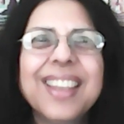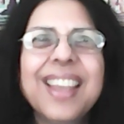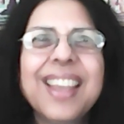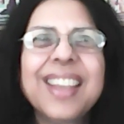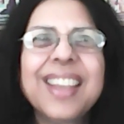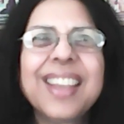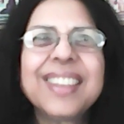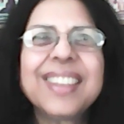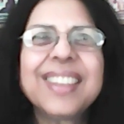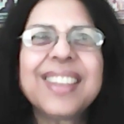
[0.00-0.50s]

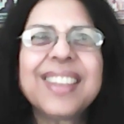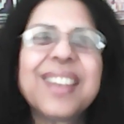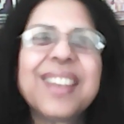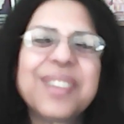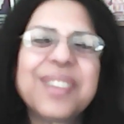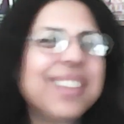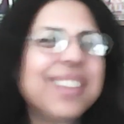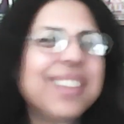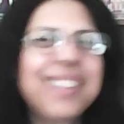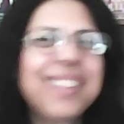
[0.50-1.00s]
And I
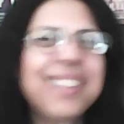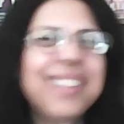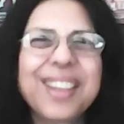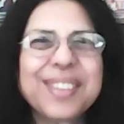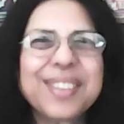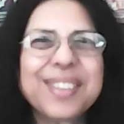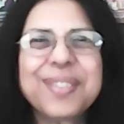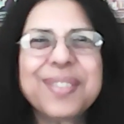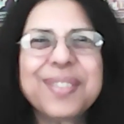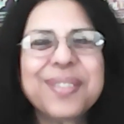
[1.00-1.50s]
wanted
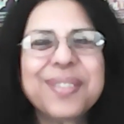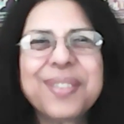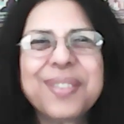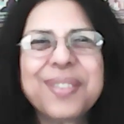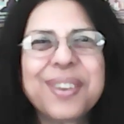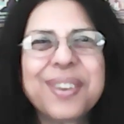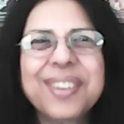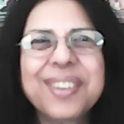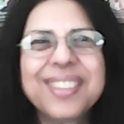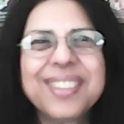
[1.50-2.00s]
that
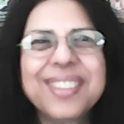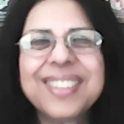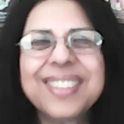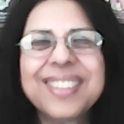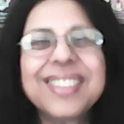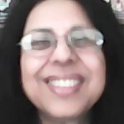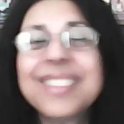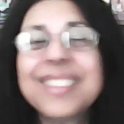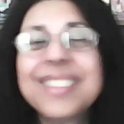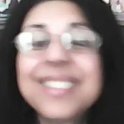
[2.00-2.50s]
for the
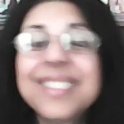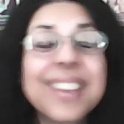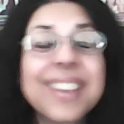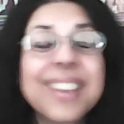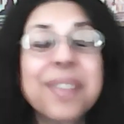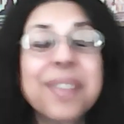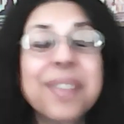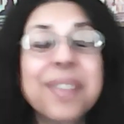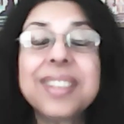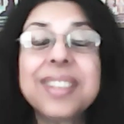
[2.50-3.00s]
sisters, and
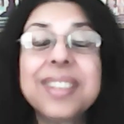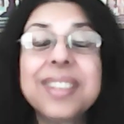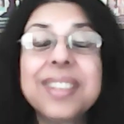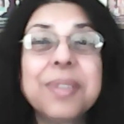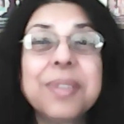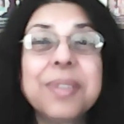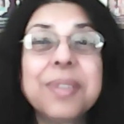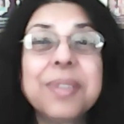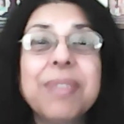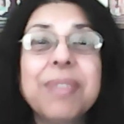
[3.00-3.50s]
I wanted
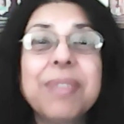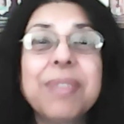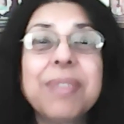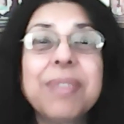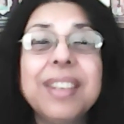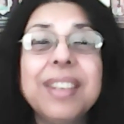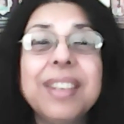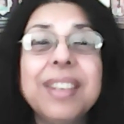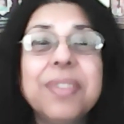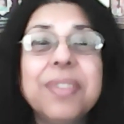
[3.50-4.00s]
them to be
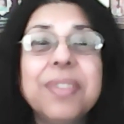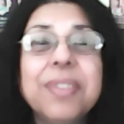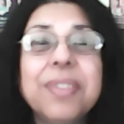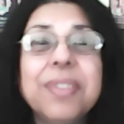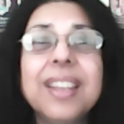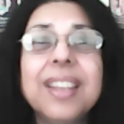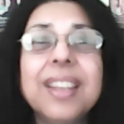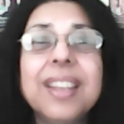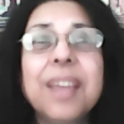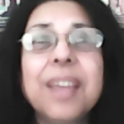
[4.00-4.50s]
very different.
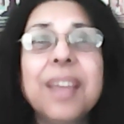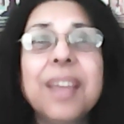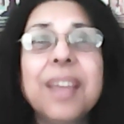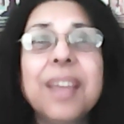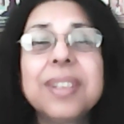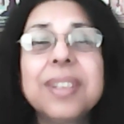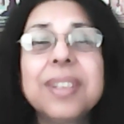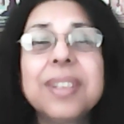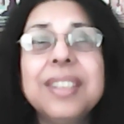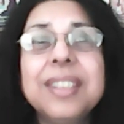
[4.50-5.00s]
I
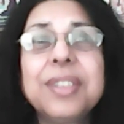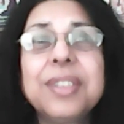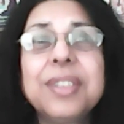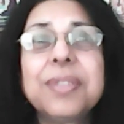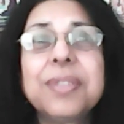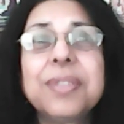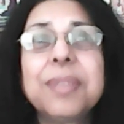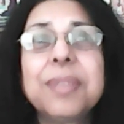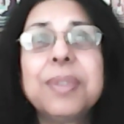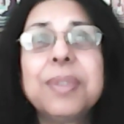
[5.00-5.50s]
wanted each
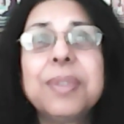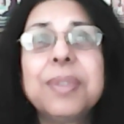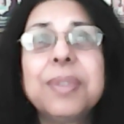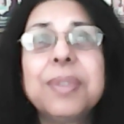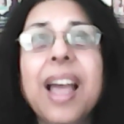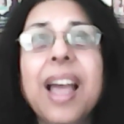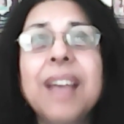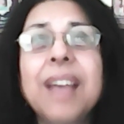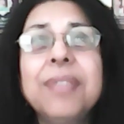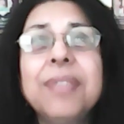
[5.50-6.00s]
of them to
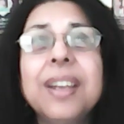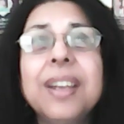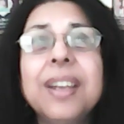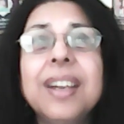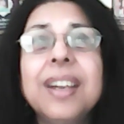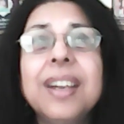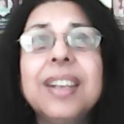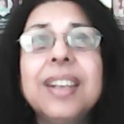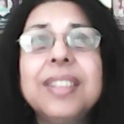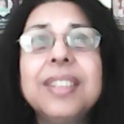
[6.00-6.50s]
have
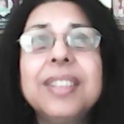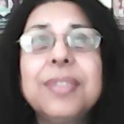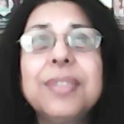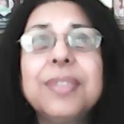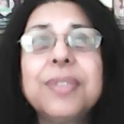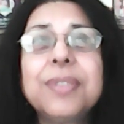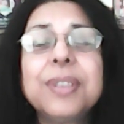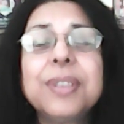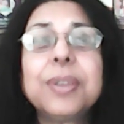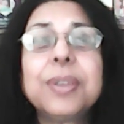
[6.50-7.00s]
a
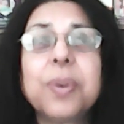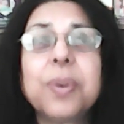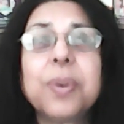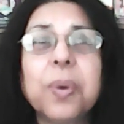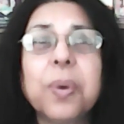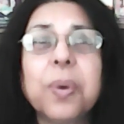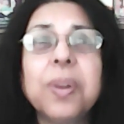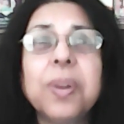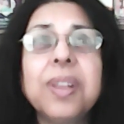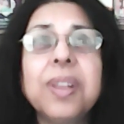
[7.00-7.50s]
different
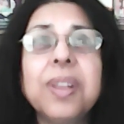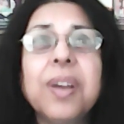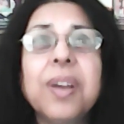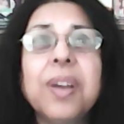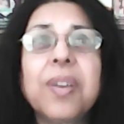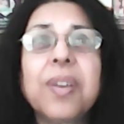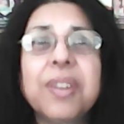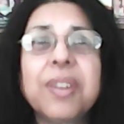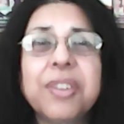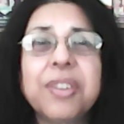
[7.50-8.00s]
goal
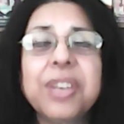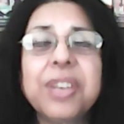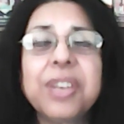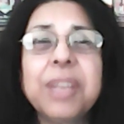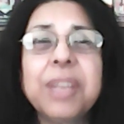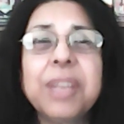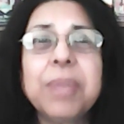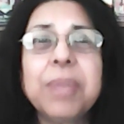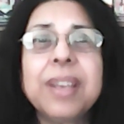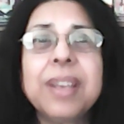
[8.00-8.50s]
or a
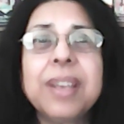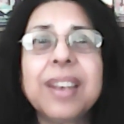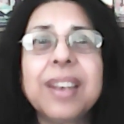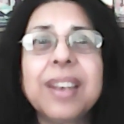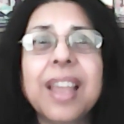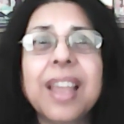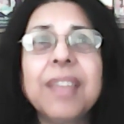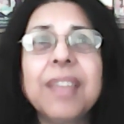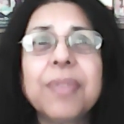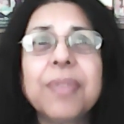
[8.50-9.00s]
dream in
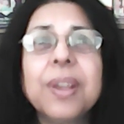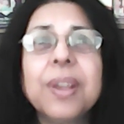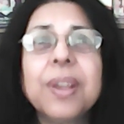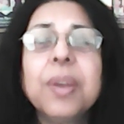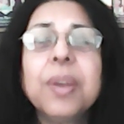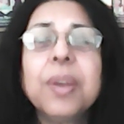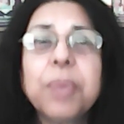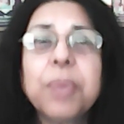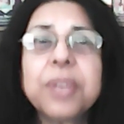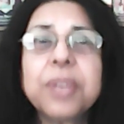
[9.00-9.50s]
life,
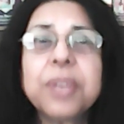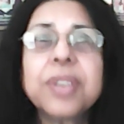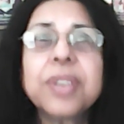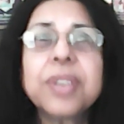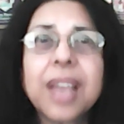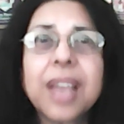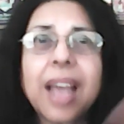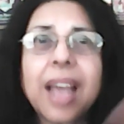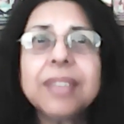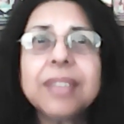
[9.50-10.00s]

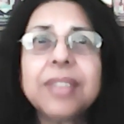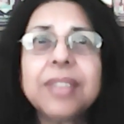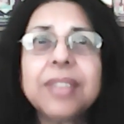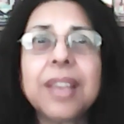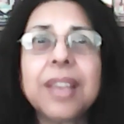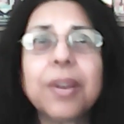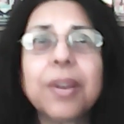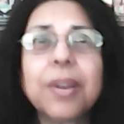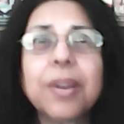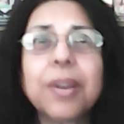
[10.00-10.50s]
which, as
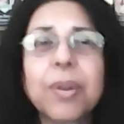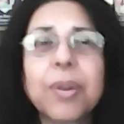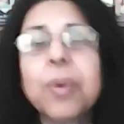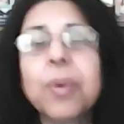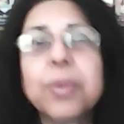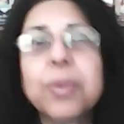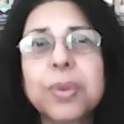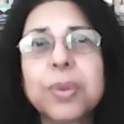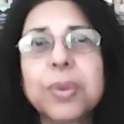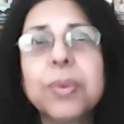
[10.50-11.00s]
they
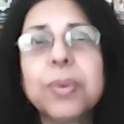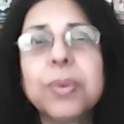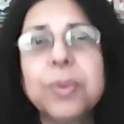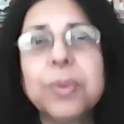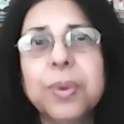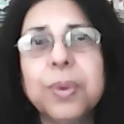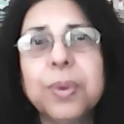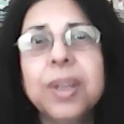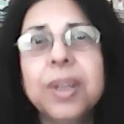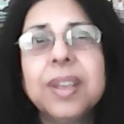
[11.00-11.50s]
grow
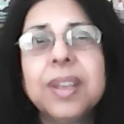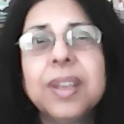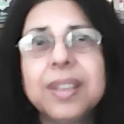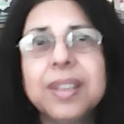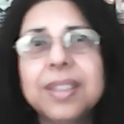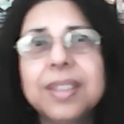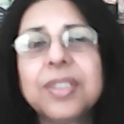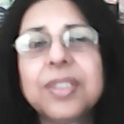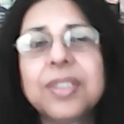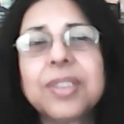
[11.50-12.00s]
through
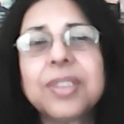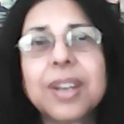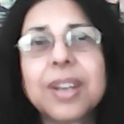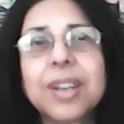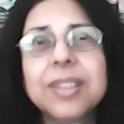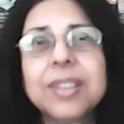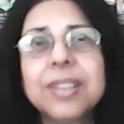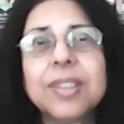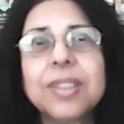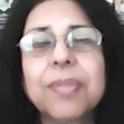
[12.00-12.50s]
the
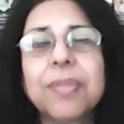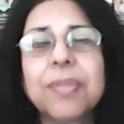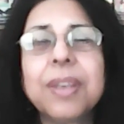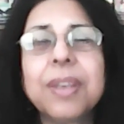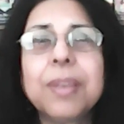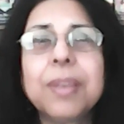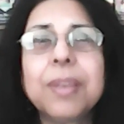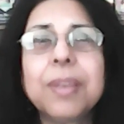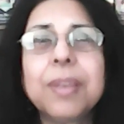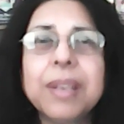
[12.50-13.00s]
struggles of
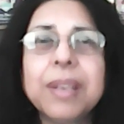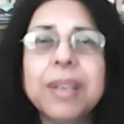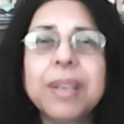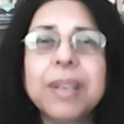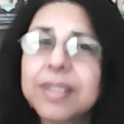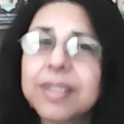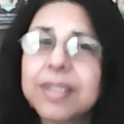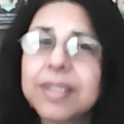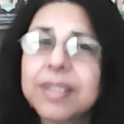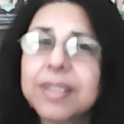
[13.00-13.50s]

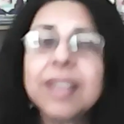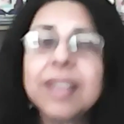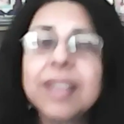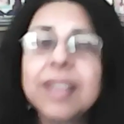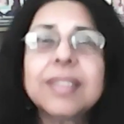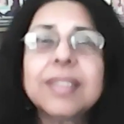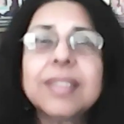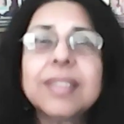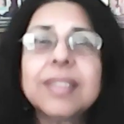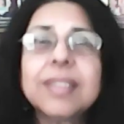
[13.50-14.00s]
independence,
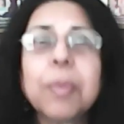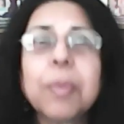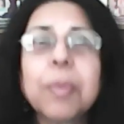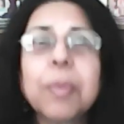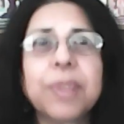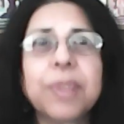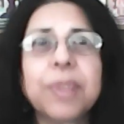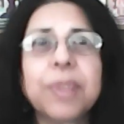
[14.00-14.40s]
some of